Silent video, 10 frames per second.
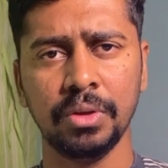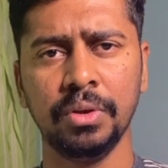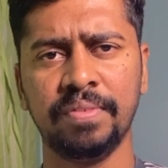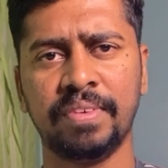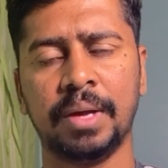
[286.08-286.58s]

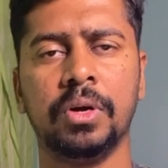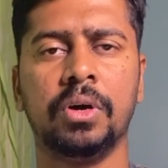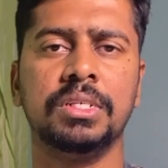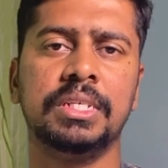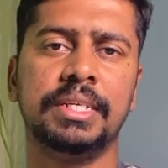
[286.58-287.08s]
your
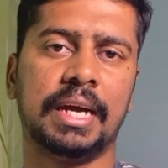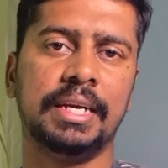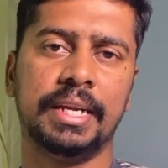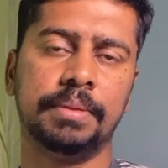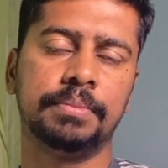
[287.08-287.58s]
pharmacology
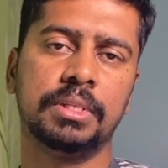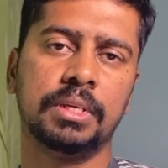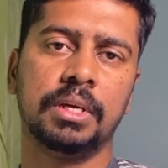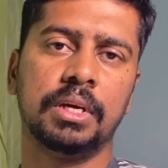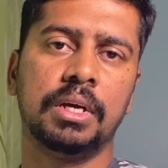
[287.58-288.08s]
drug names.
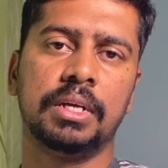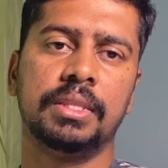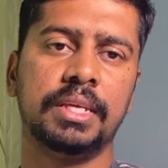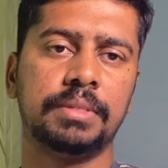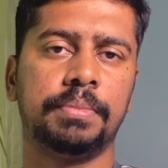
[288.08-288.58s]

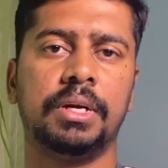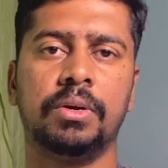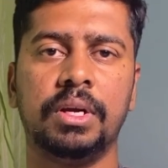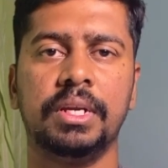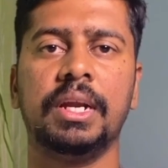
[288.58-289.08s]
This
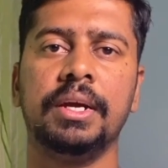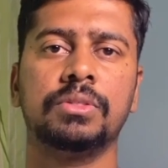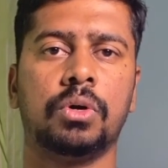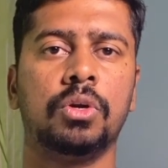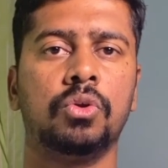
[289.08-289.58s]
particular drug
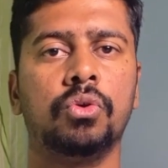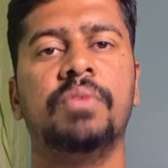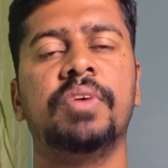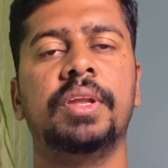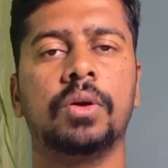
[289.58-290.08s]
is called
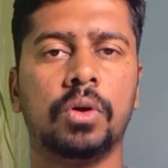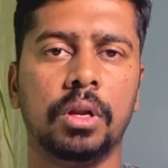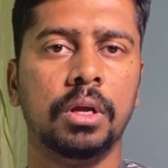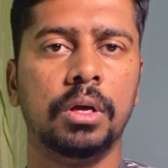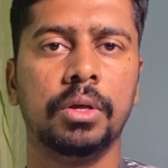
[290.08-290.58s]

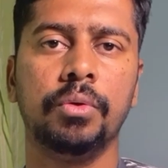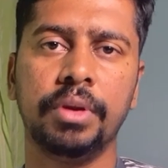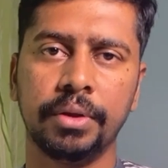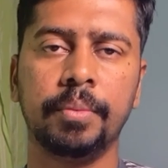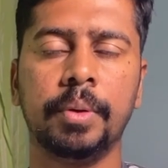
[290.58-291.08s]
chloramphenicol. You
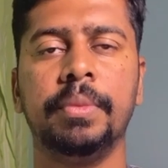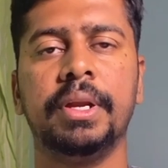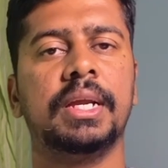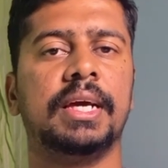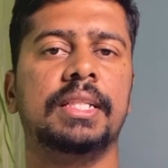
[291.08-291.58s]
need to
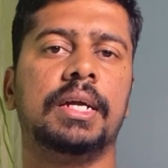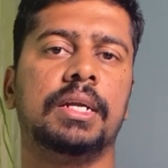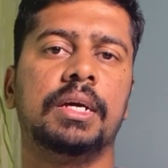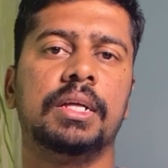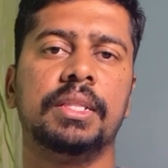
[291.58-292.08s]
remember it like that.
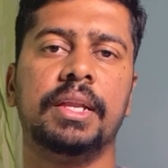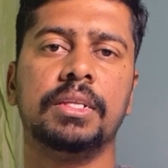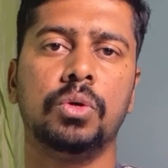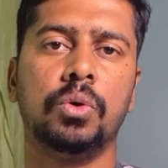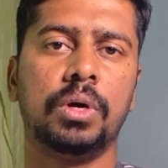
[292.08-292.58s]
There
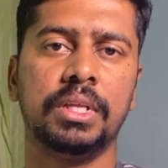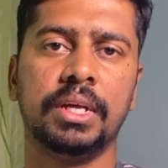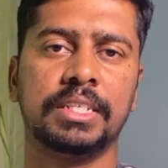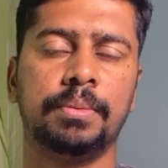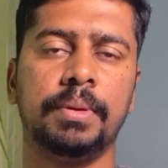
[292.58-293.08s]
is no
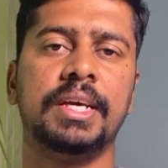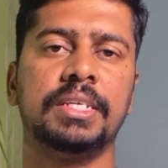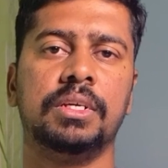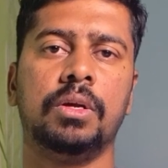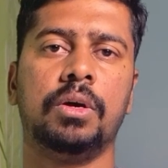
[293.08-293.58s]
other
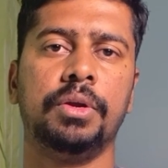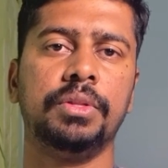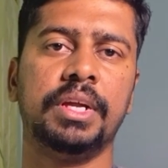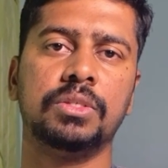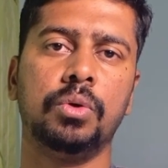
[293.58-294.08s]
explanation, or you know,
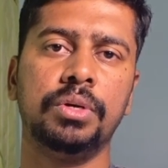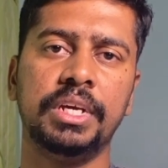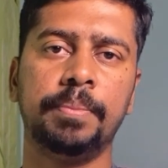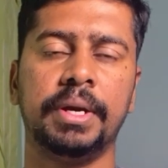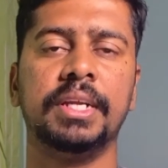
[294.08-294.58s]
there is no
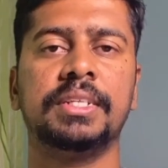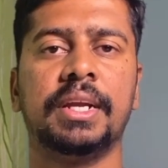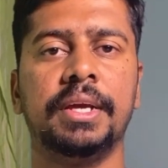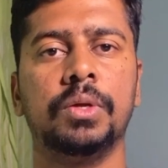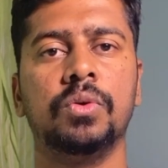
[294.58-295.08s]
deep
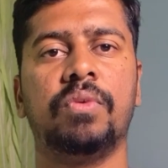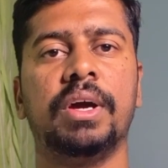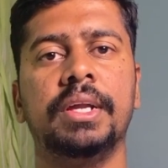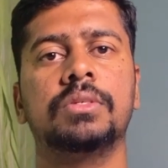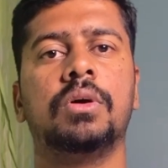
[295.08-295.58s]
understanding to
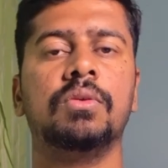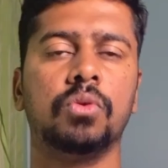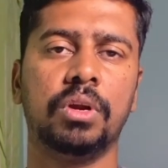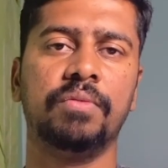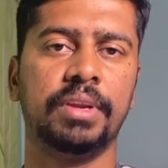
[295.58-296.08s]
why it's
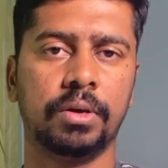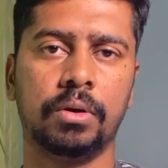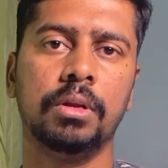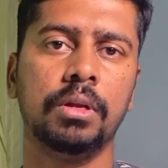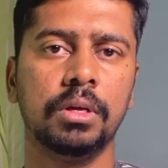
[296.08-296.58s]
called
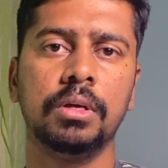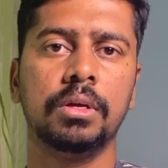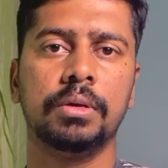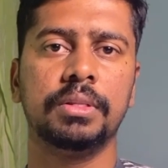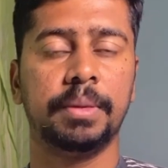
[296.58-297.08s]
chloramphenicol.
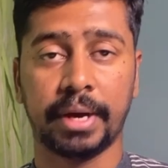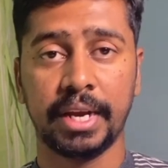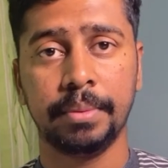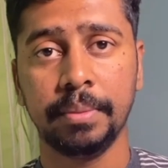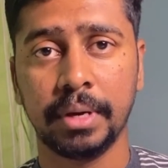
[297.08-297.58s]
There
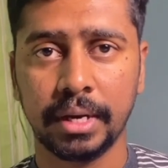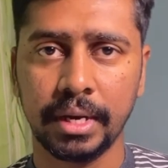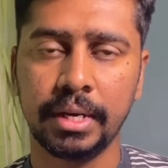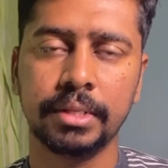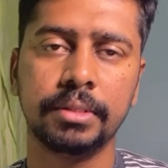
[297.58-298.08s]
might be, but
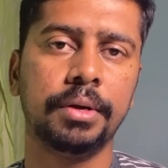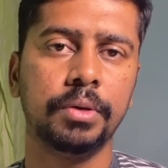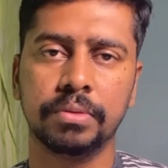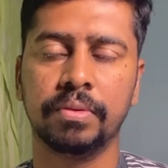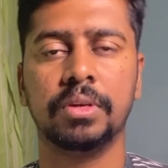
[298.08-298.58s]
it is not
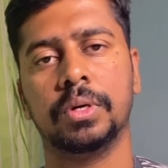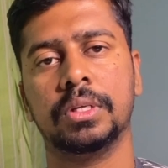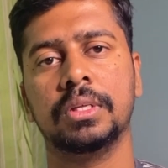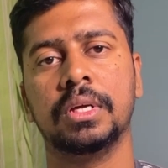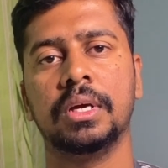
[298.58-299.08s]
useful to
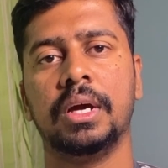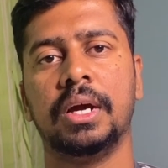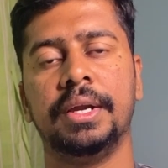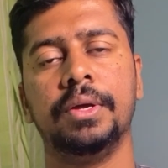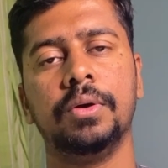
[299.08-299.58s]
us.
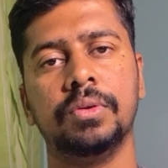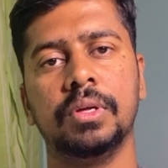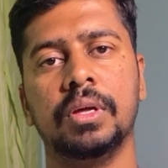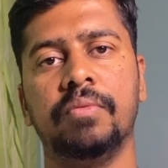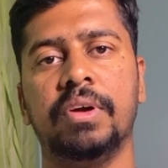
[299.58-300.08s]
And you know,
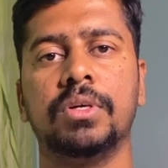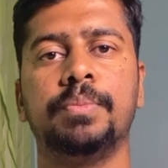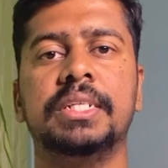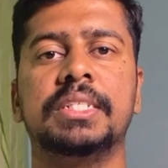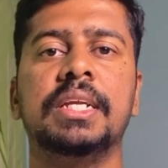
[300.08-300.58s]
When was
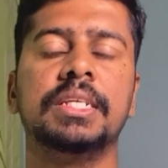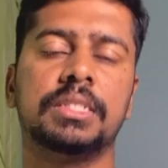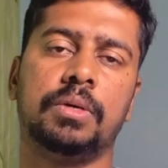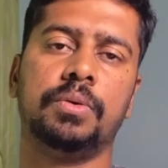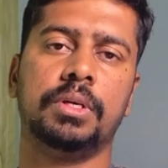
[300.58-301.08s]
penicillin
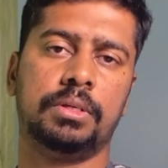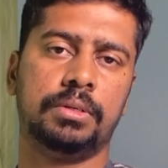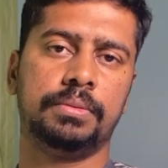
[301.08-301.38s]
discovered?